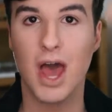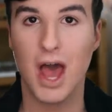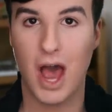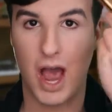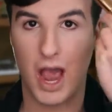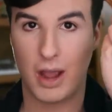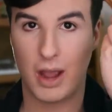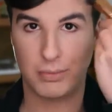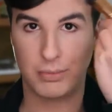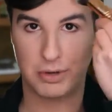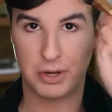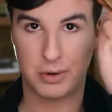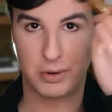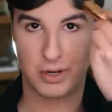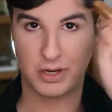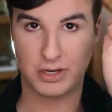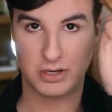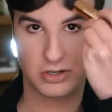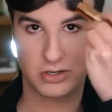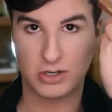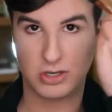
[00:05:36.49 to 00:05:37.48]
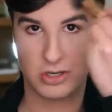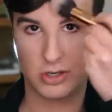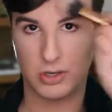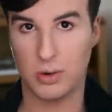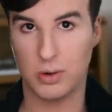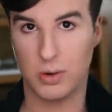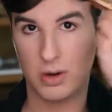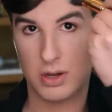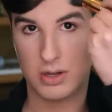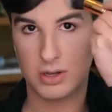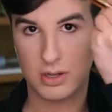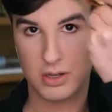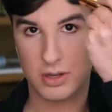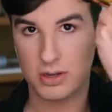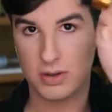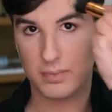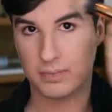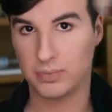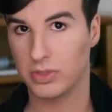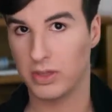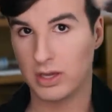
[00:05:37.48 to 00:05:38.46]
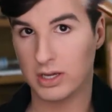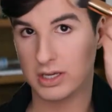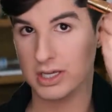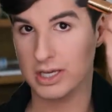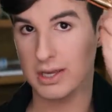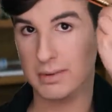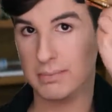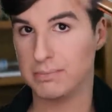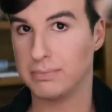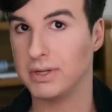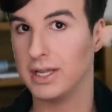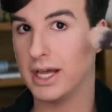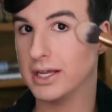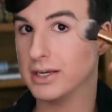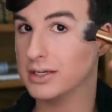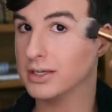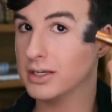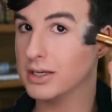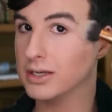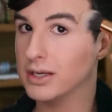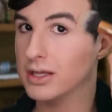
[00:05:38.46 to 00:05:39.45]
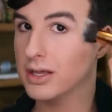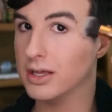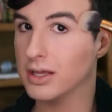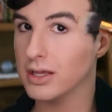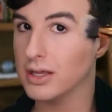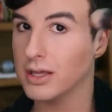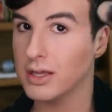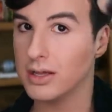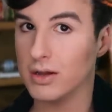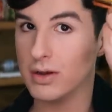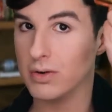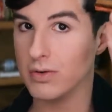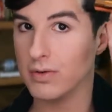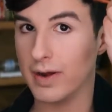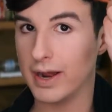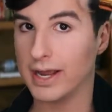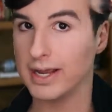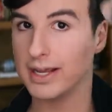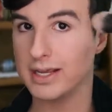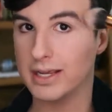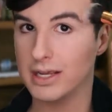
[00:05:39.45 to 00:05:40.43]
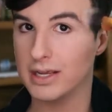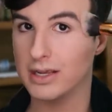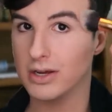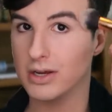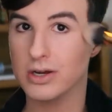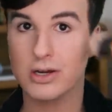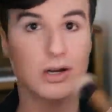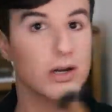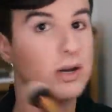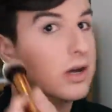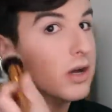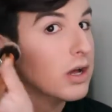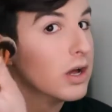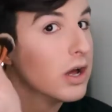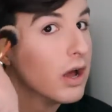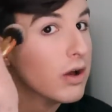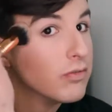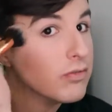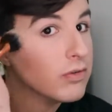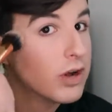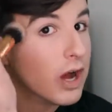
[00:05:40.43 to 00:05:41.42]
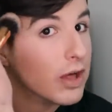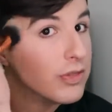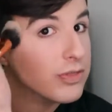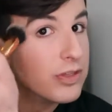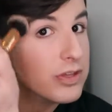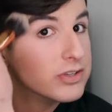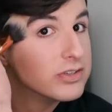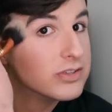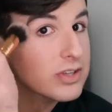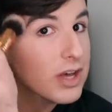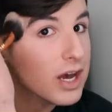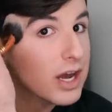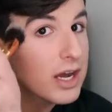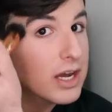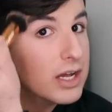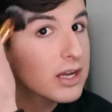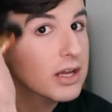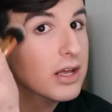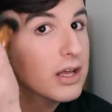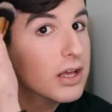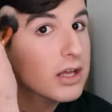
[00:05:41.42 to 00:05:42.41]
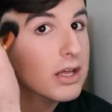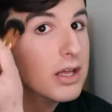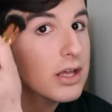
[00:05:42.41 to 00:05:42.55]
I'm going to keep blending right here. I've got this side.